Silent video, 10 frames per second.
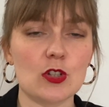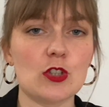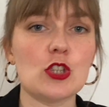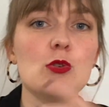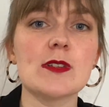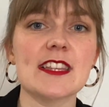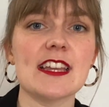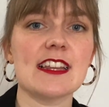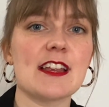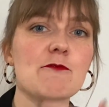use
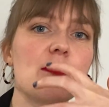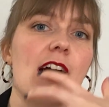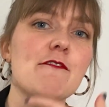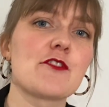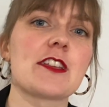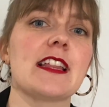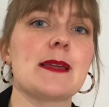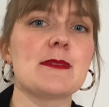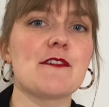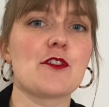it and have
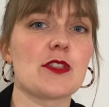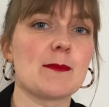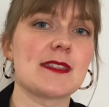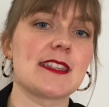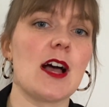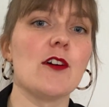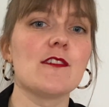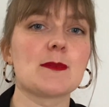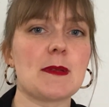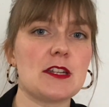reclaimed it for
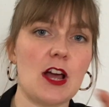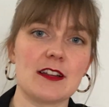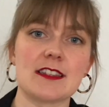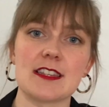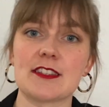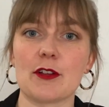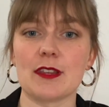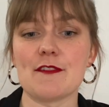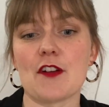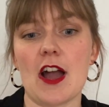themselves, but not
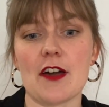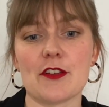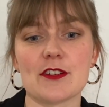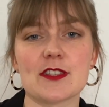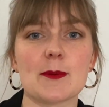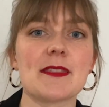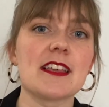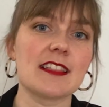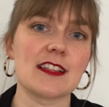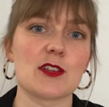necessarily for others. So I
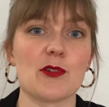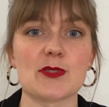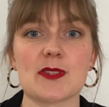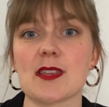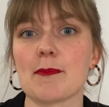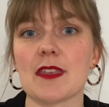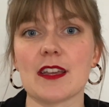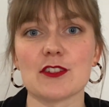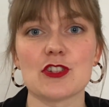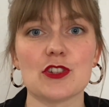think that's also
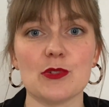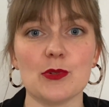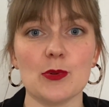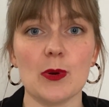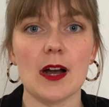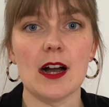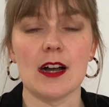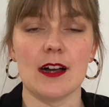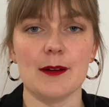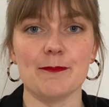something to
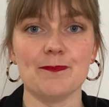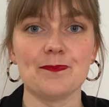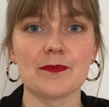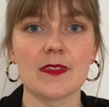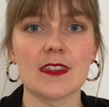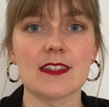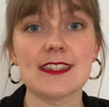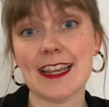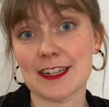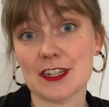
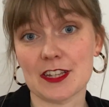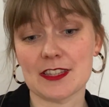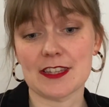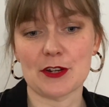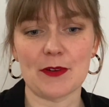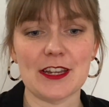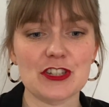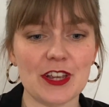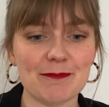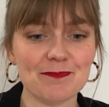take into
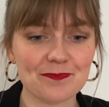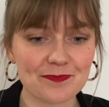consideration.